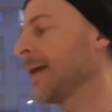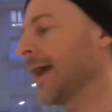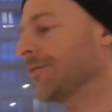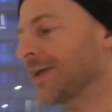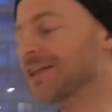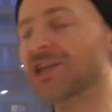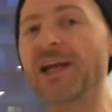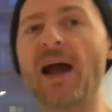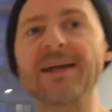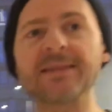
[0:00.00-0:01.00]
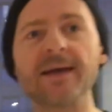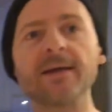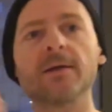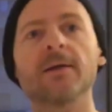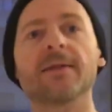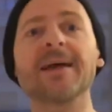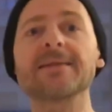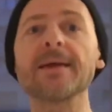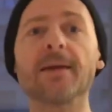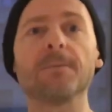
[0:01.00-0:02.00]
Eventually I said,
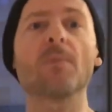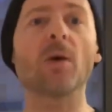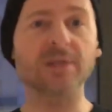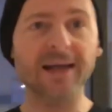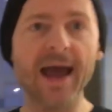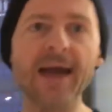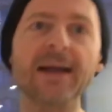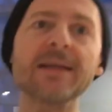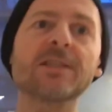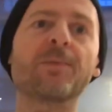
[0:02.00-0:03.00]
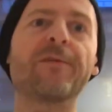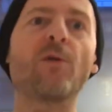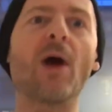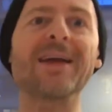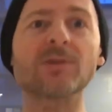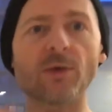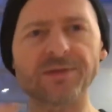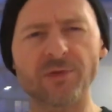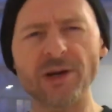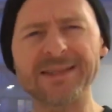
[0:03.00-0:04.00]
that's it. I was an analyst beforehand, so I was
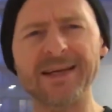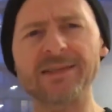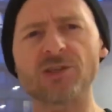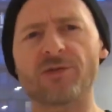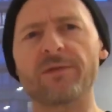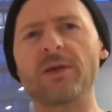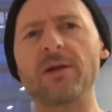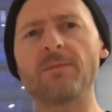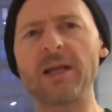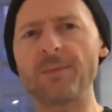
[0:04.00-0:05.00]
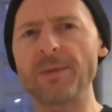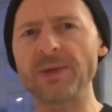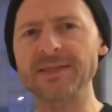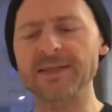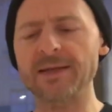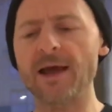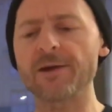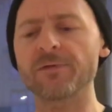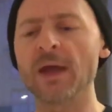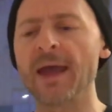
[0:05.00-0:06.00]
very data driven in my business
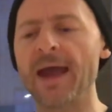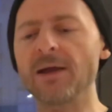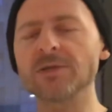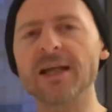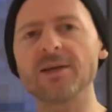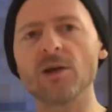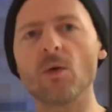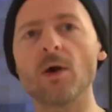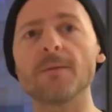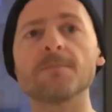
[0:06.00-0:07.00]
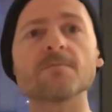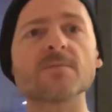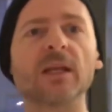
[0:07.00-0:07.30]
life. And I was like, you know what?